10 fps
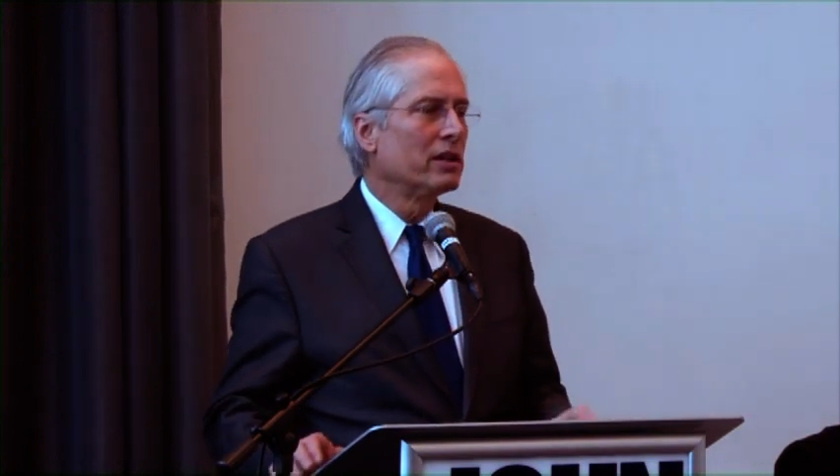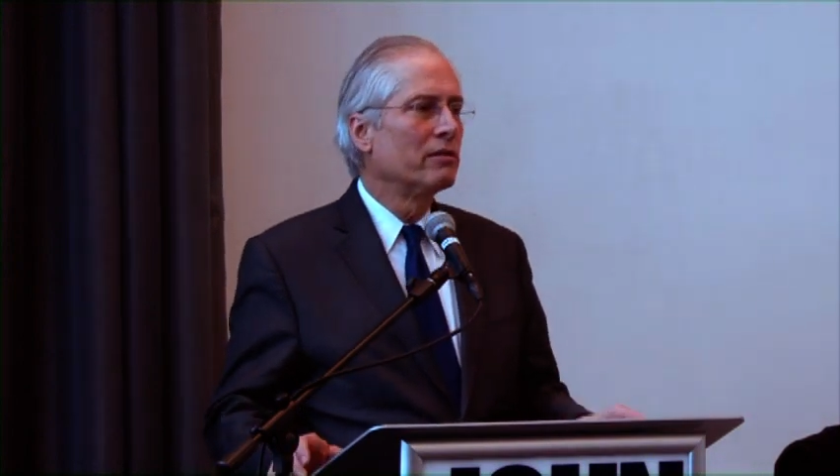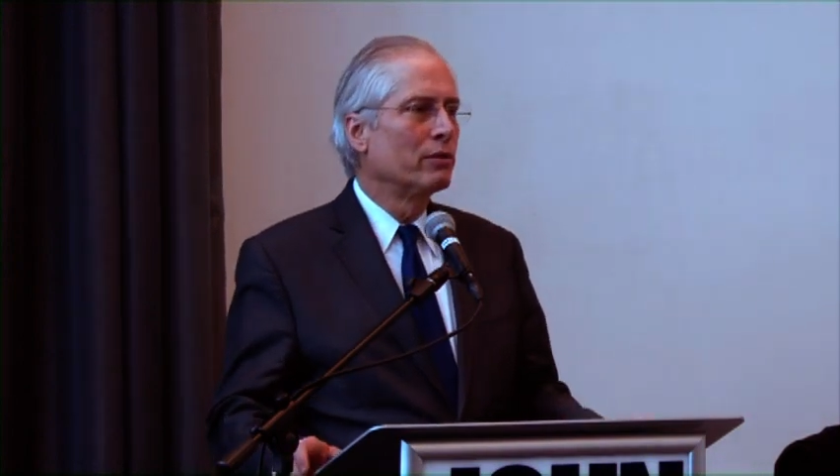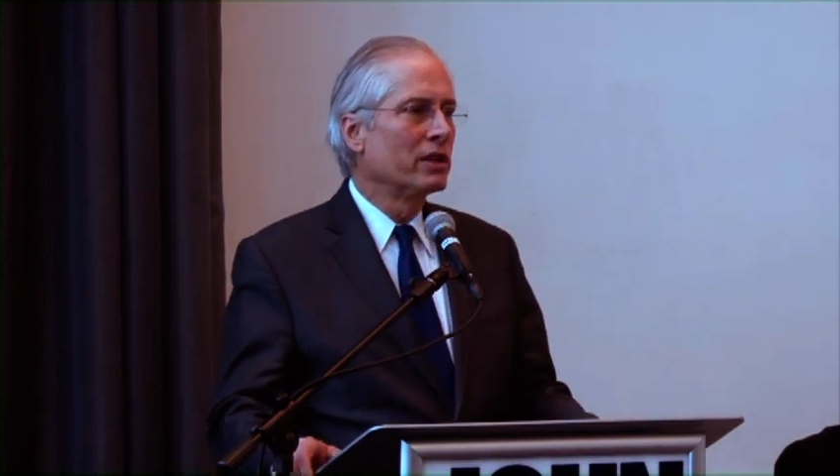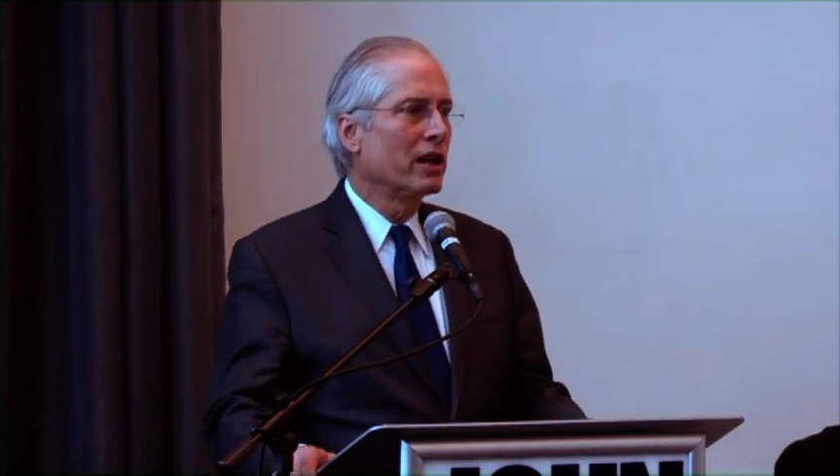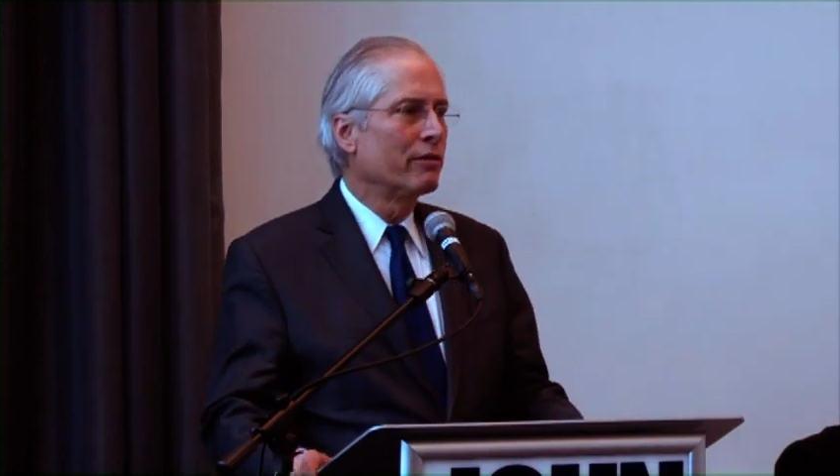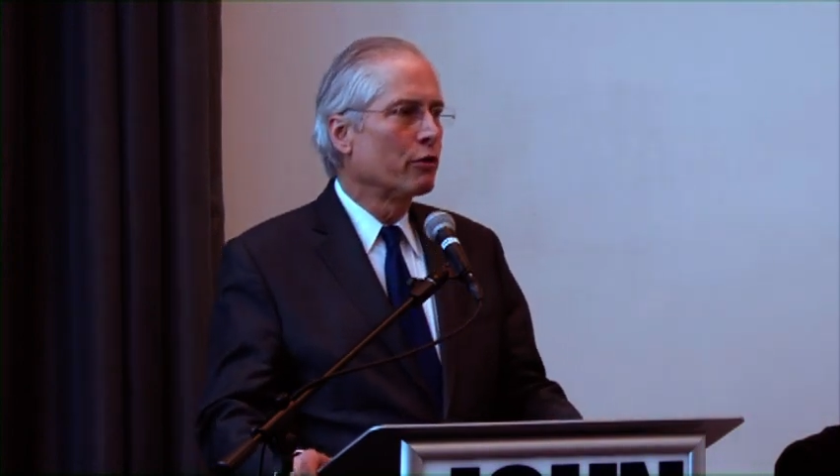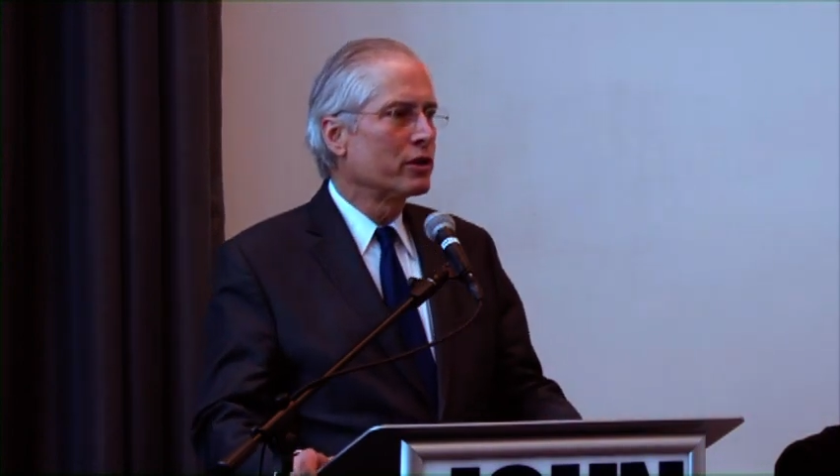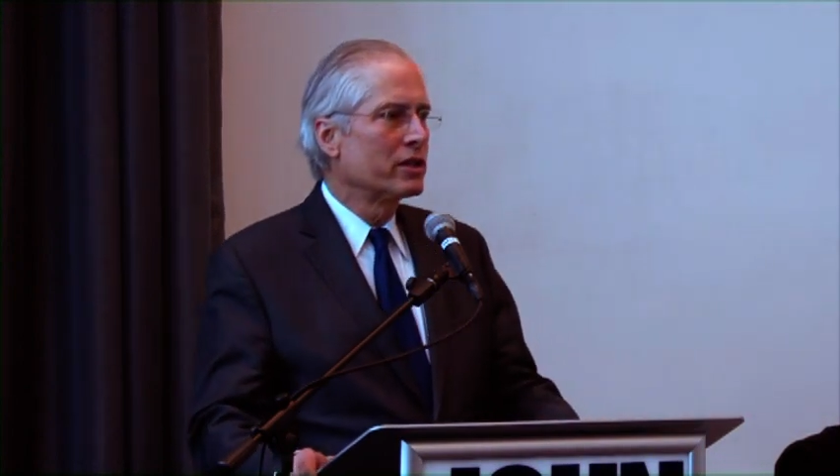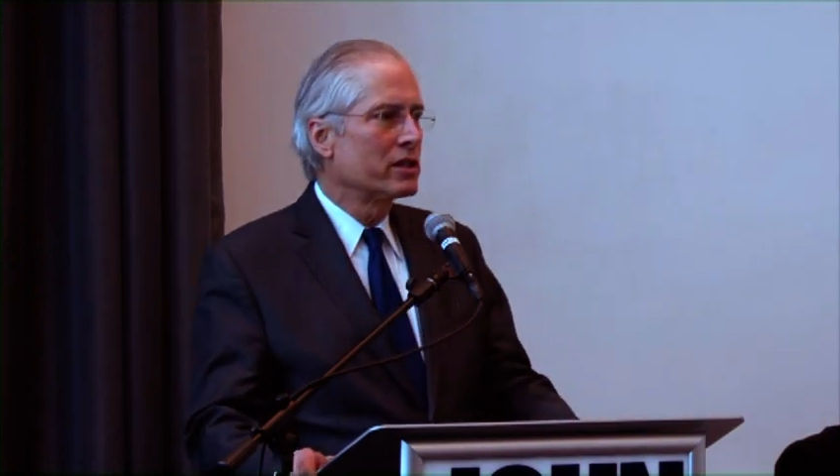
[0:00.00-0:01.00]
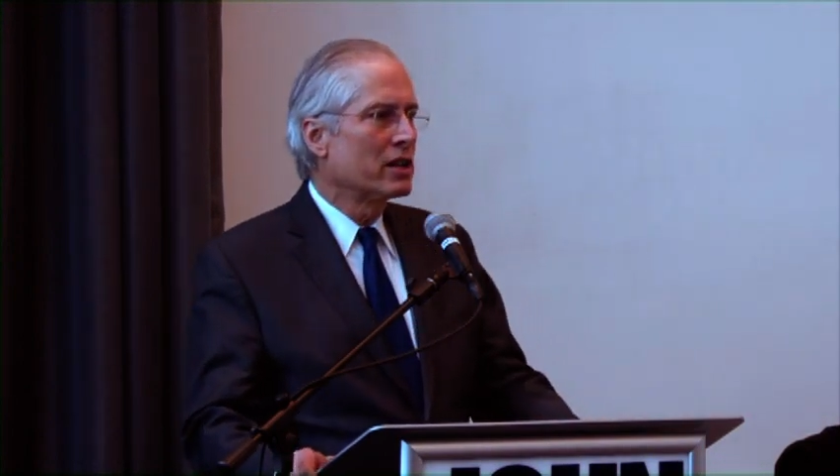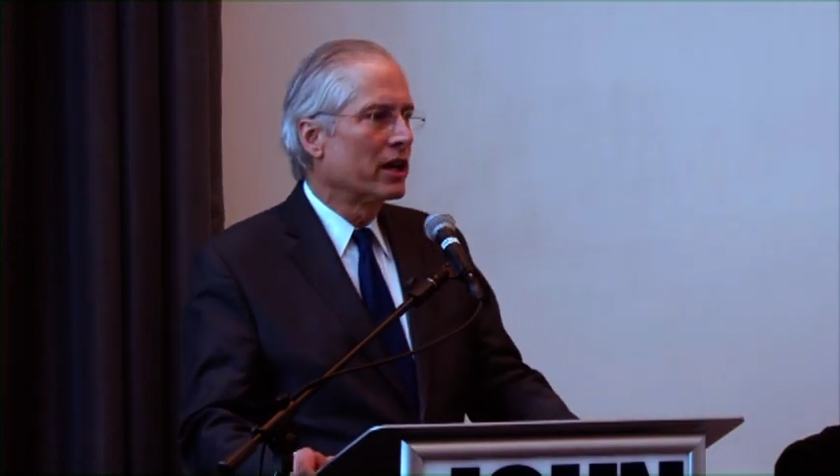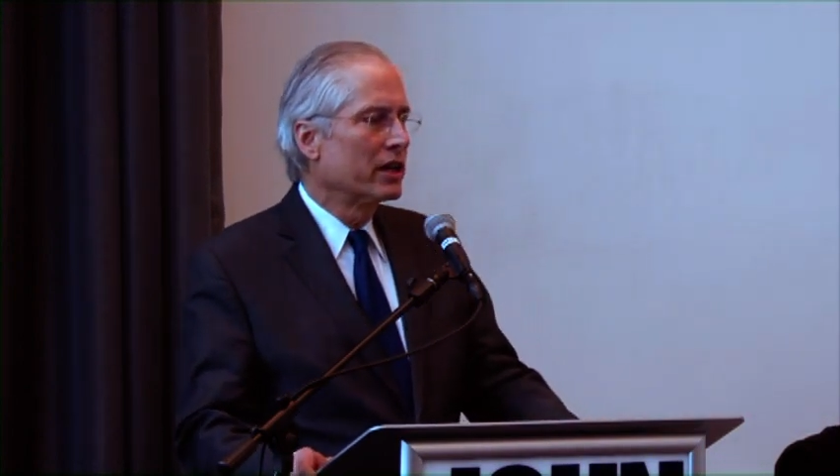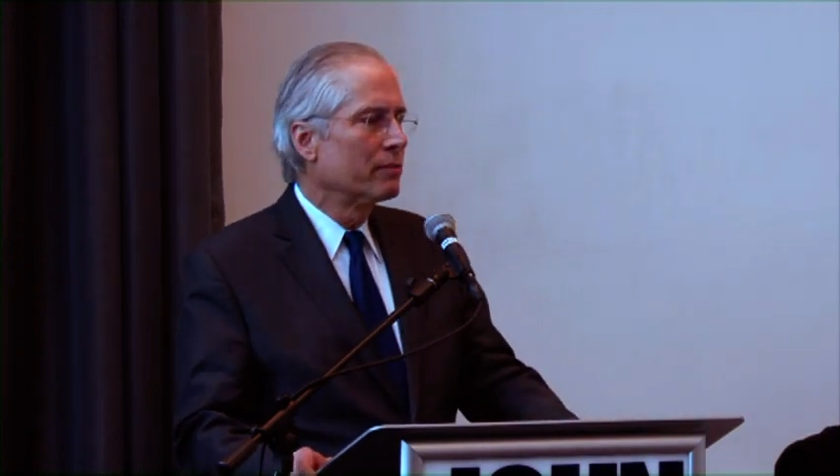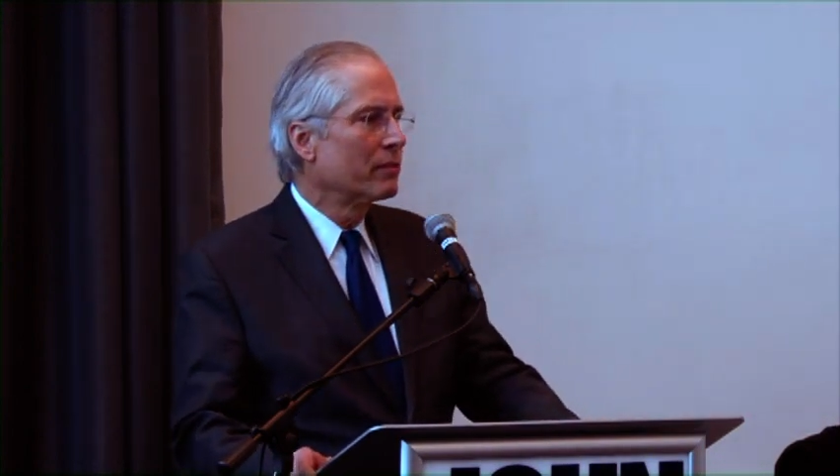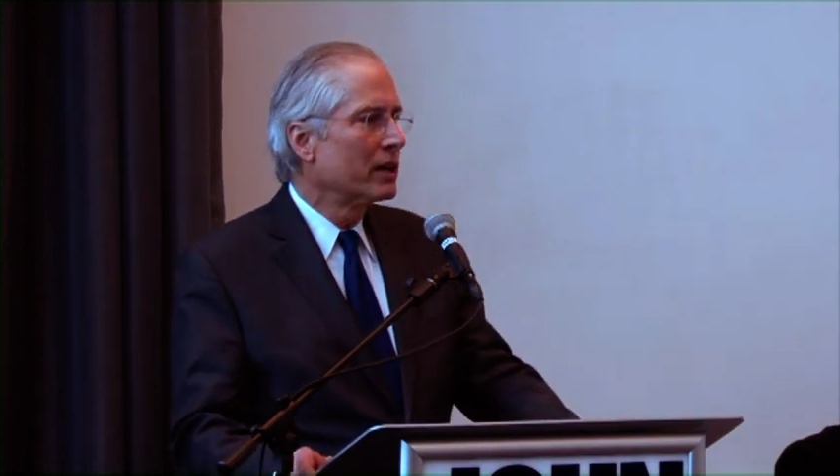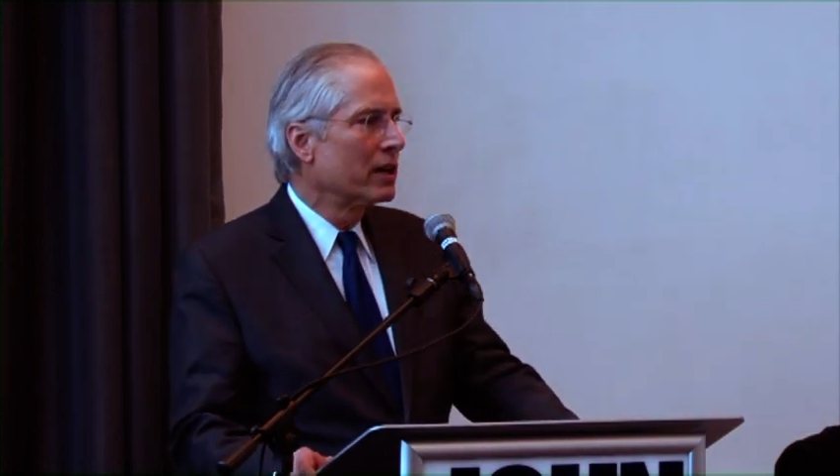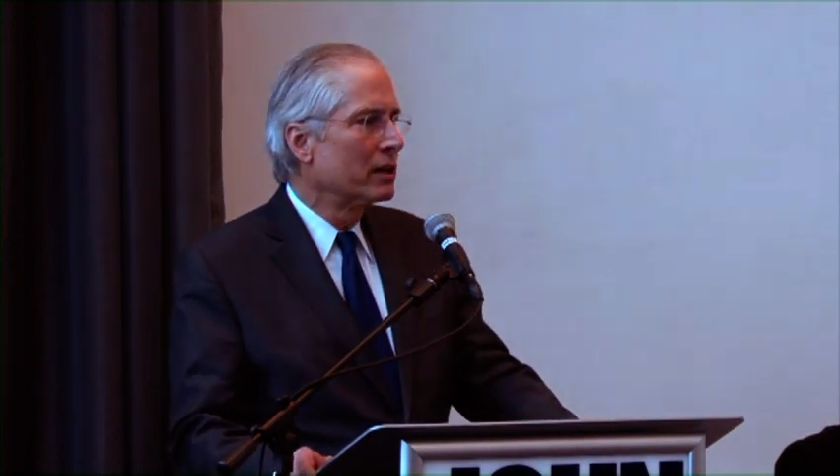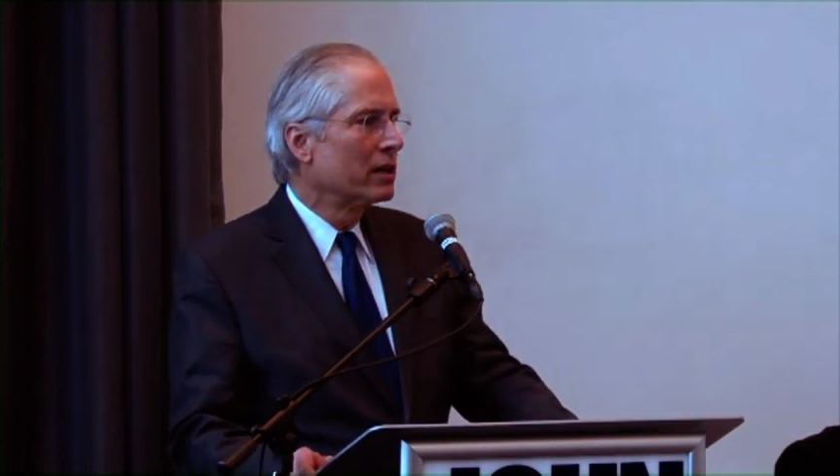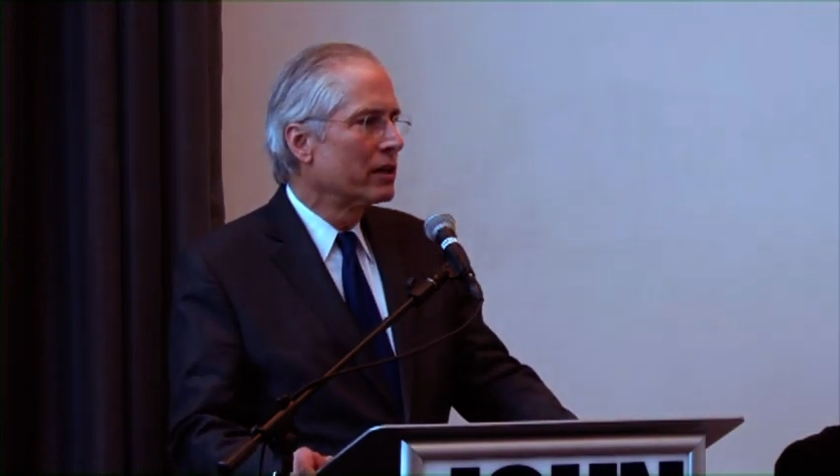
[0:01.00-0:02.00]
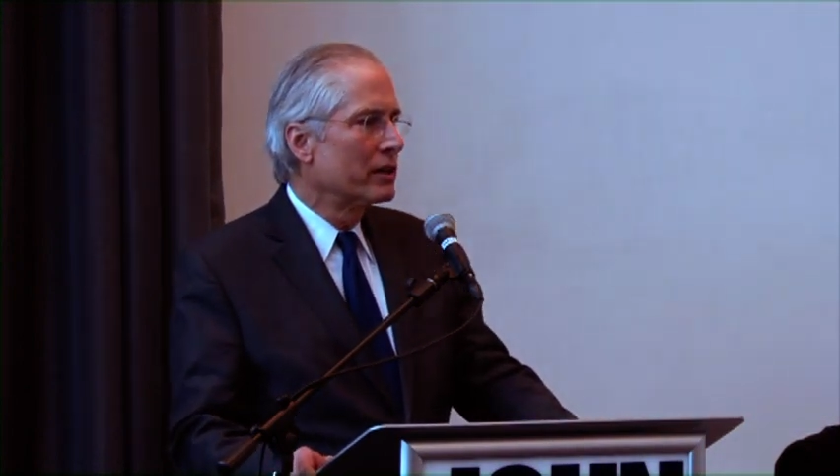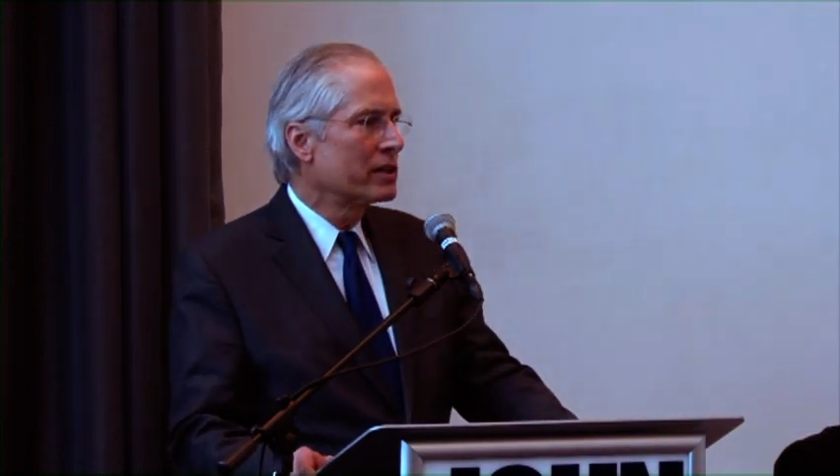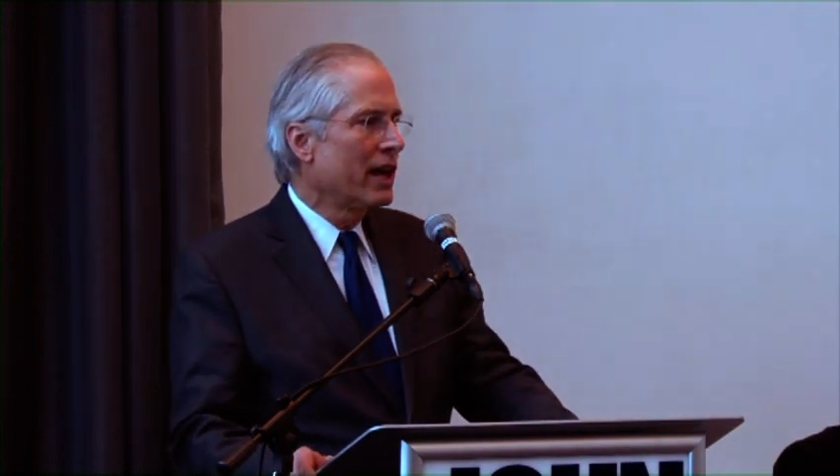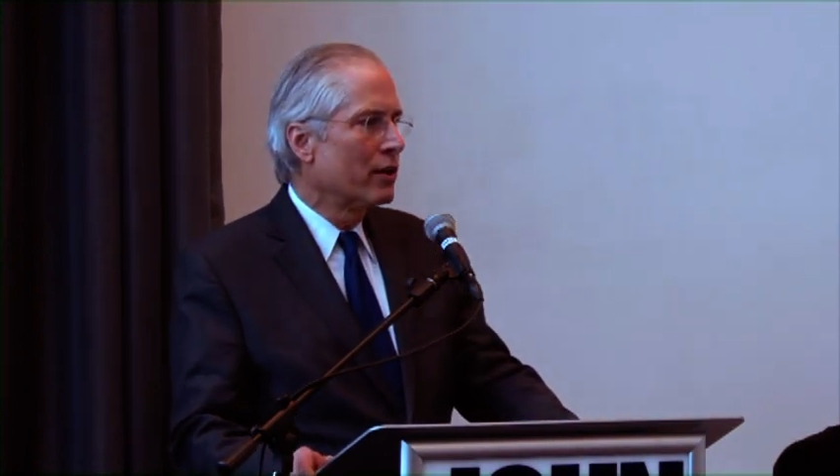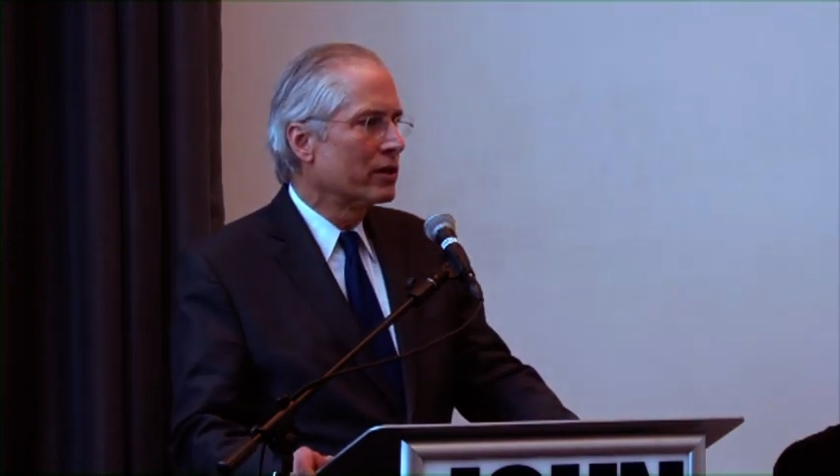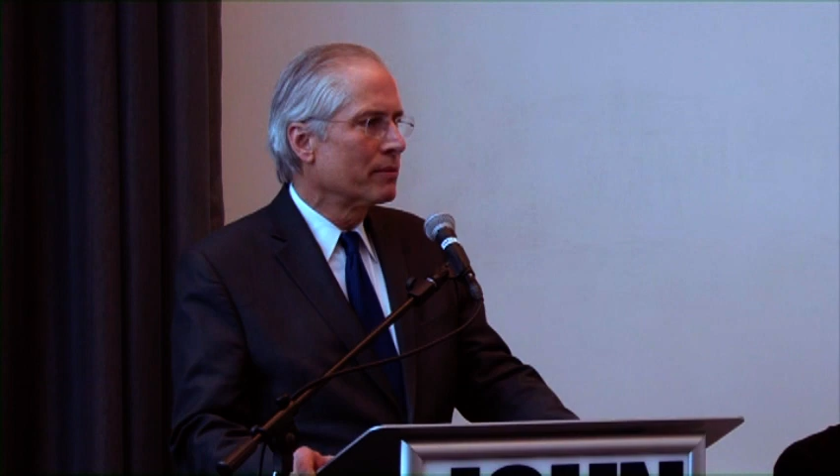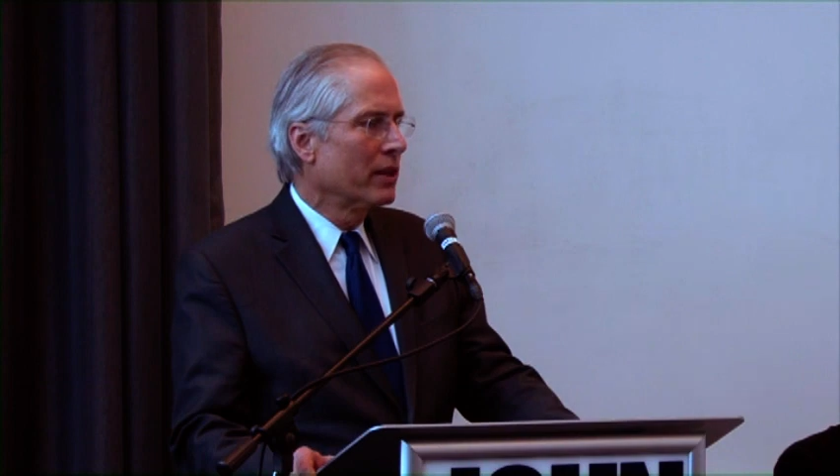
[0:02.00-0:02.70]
really unfortunate saga in this county.